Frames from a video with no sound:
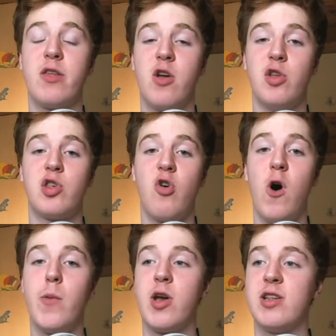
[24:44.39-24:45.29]
could
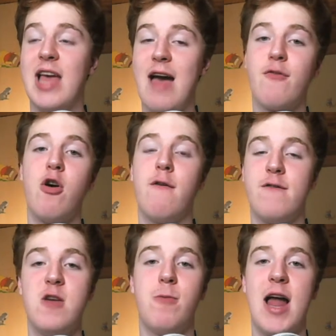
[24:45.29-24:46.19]
score because they have got a
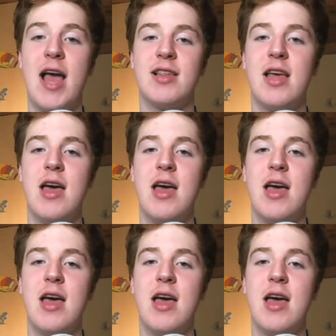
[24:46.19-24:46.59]
few players